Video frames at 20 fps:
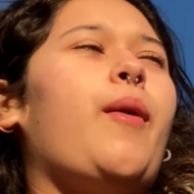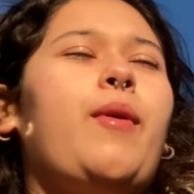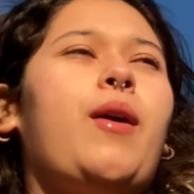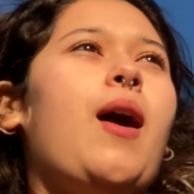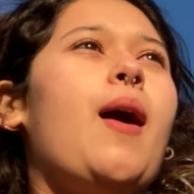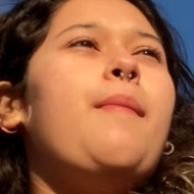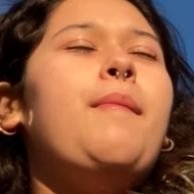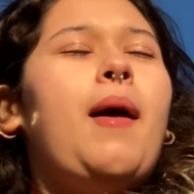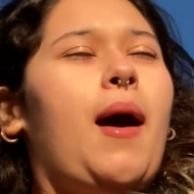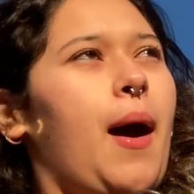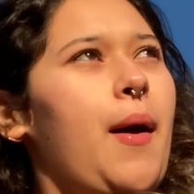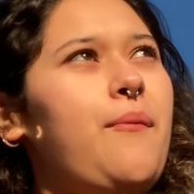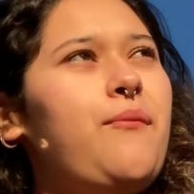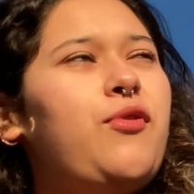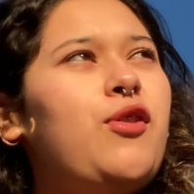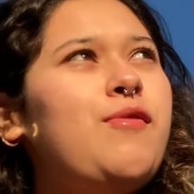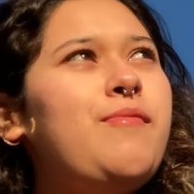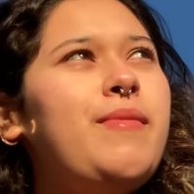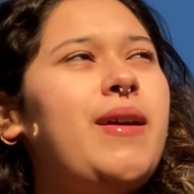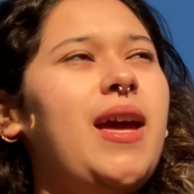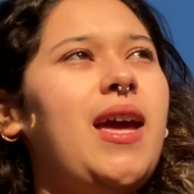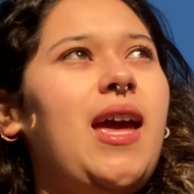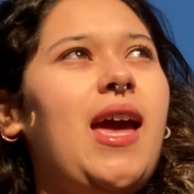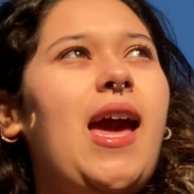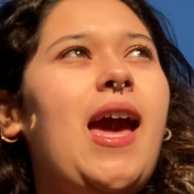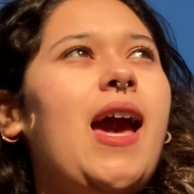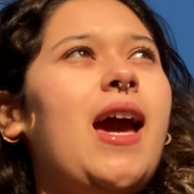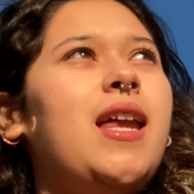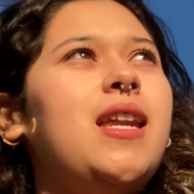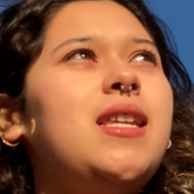come up from it
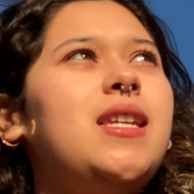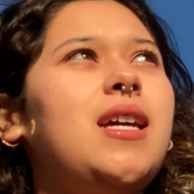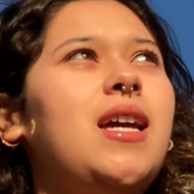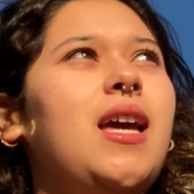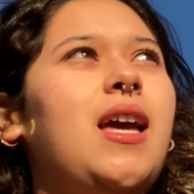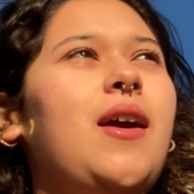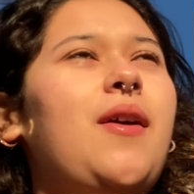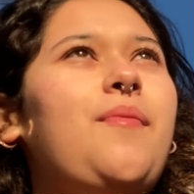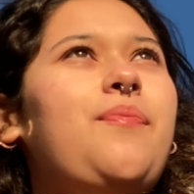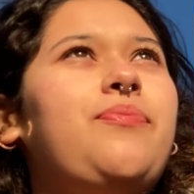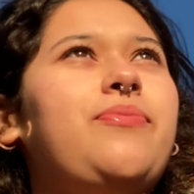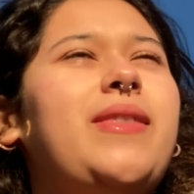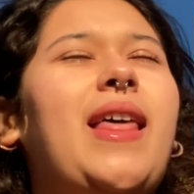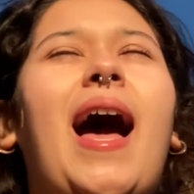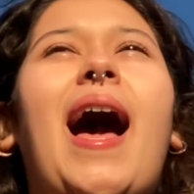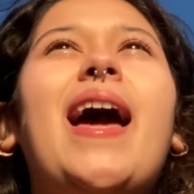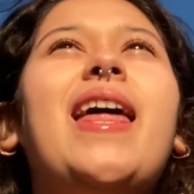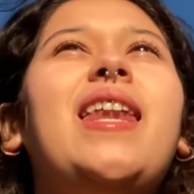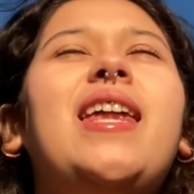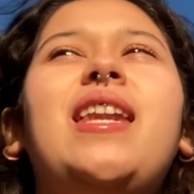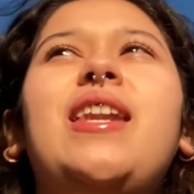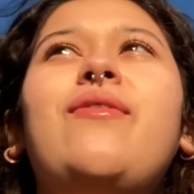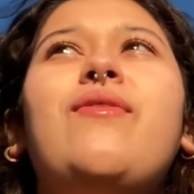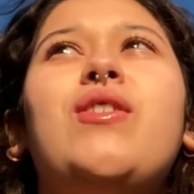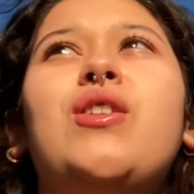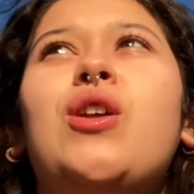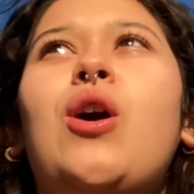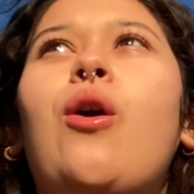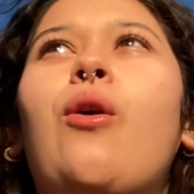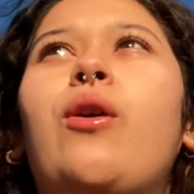and that I didn't
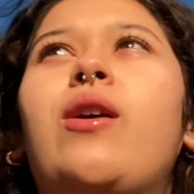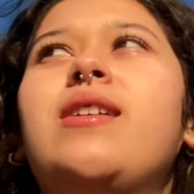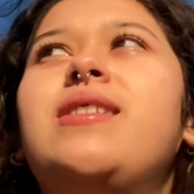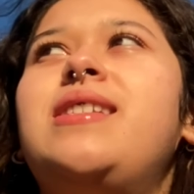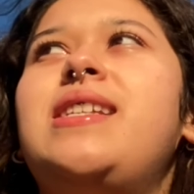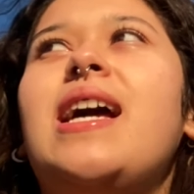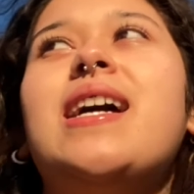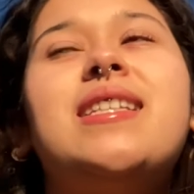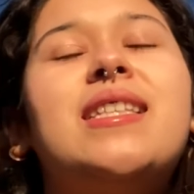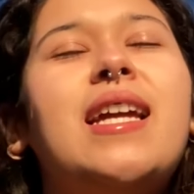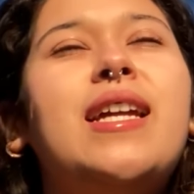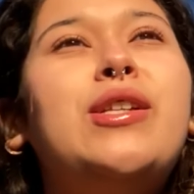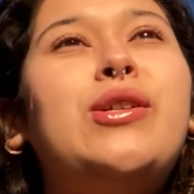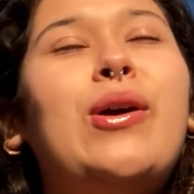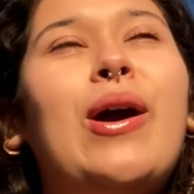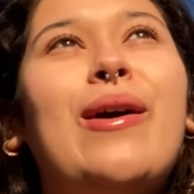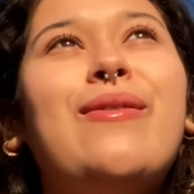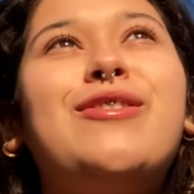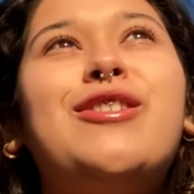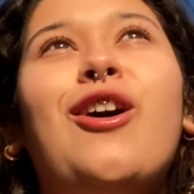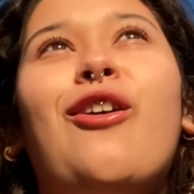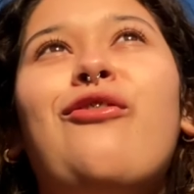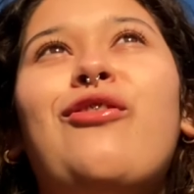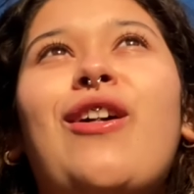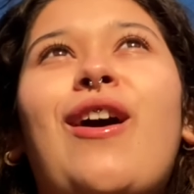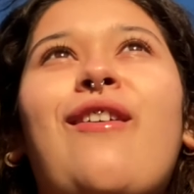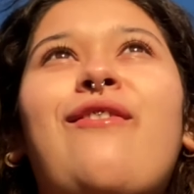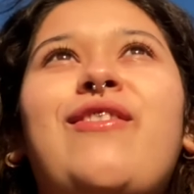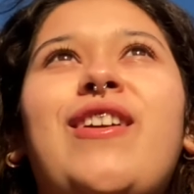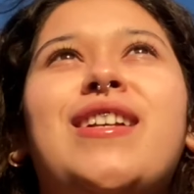even know. Because yes, I do have self
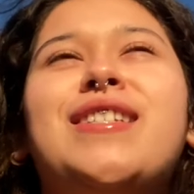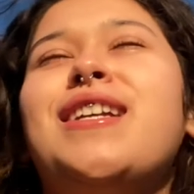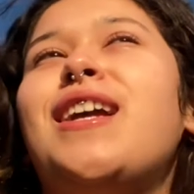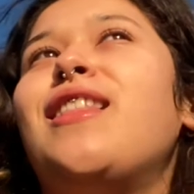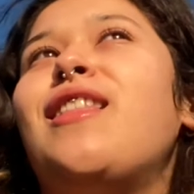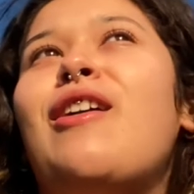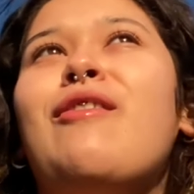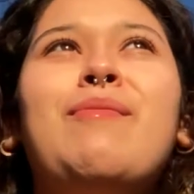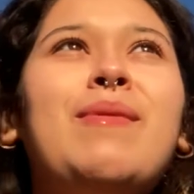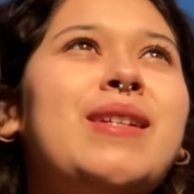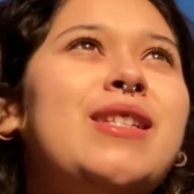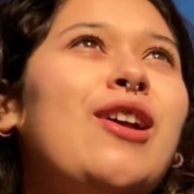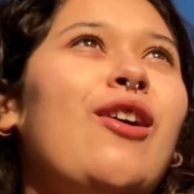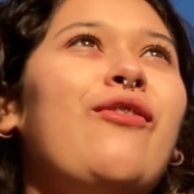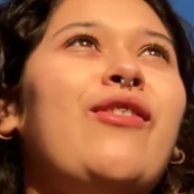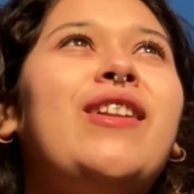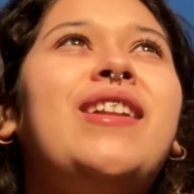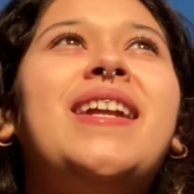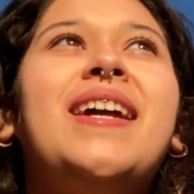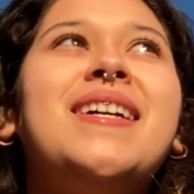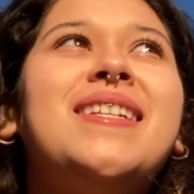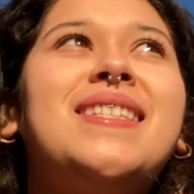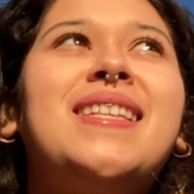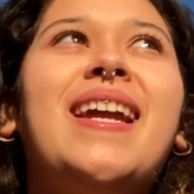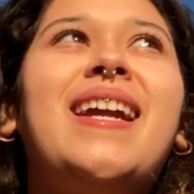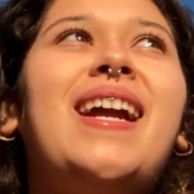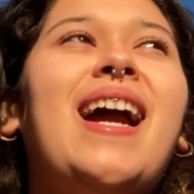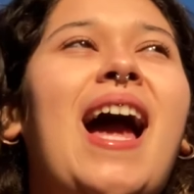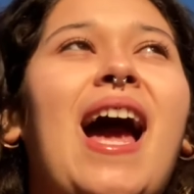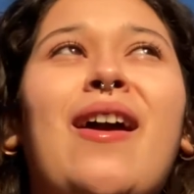love. Yes, I love myself, and yes,
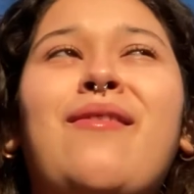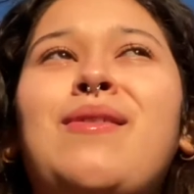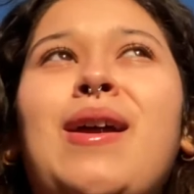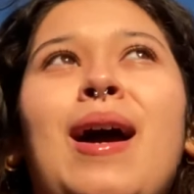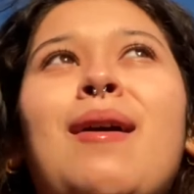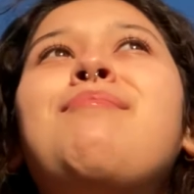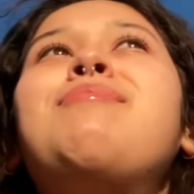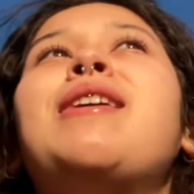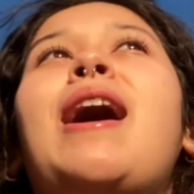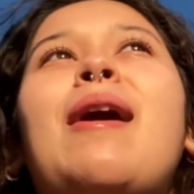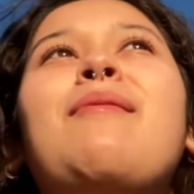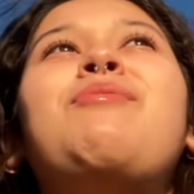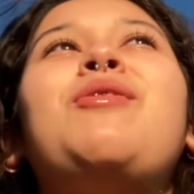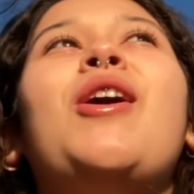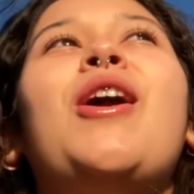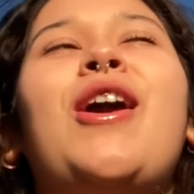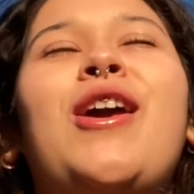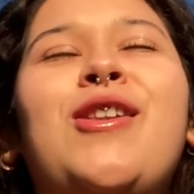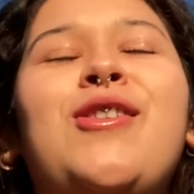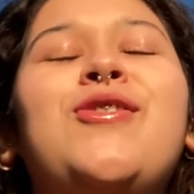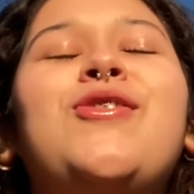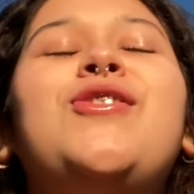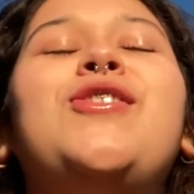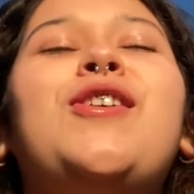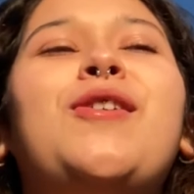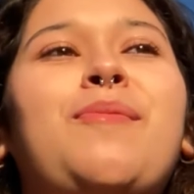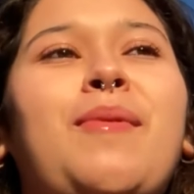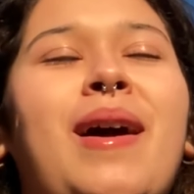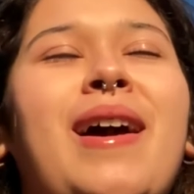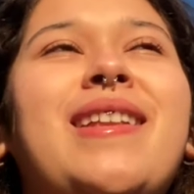like I'm I'm tapped
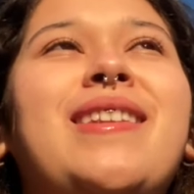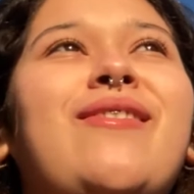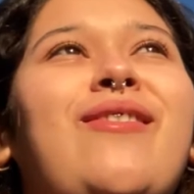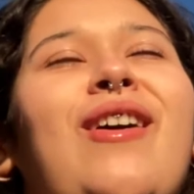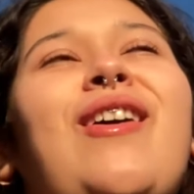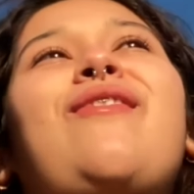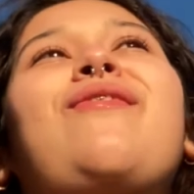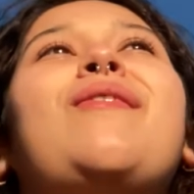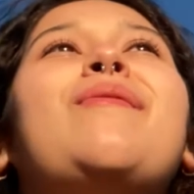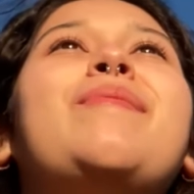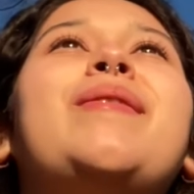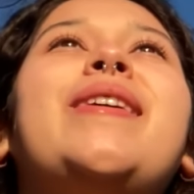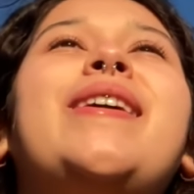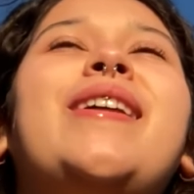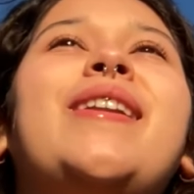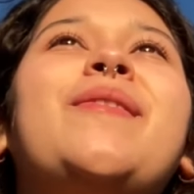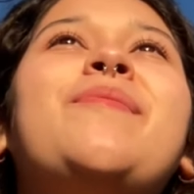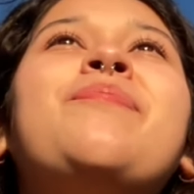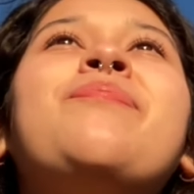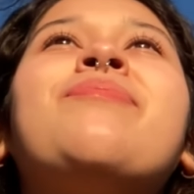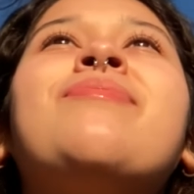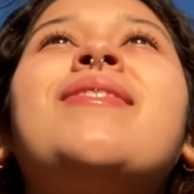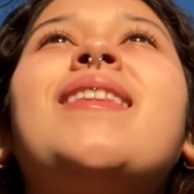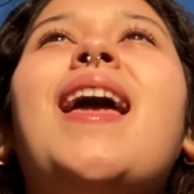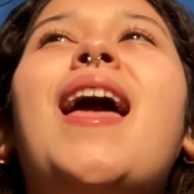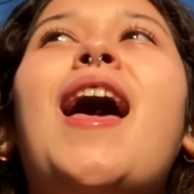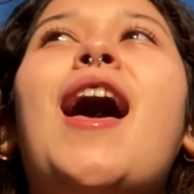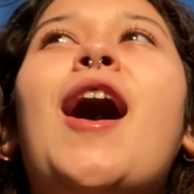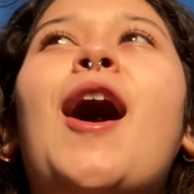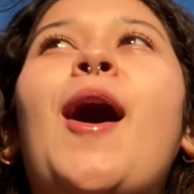into my divine
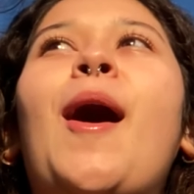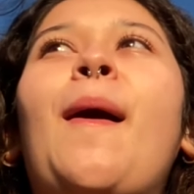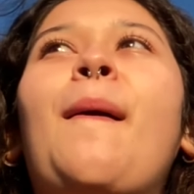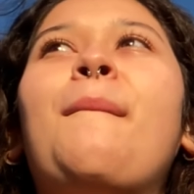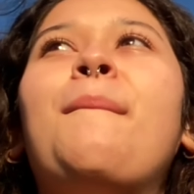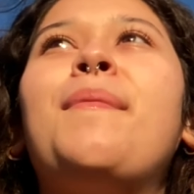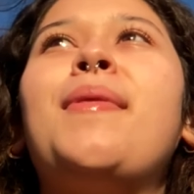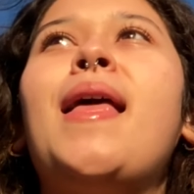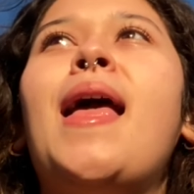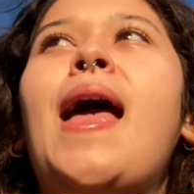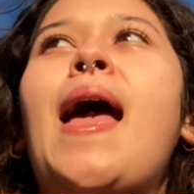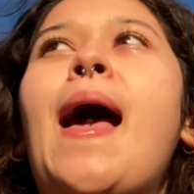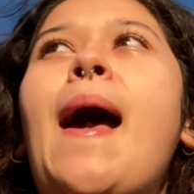feminine. Um,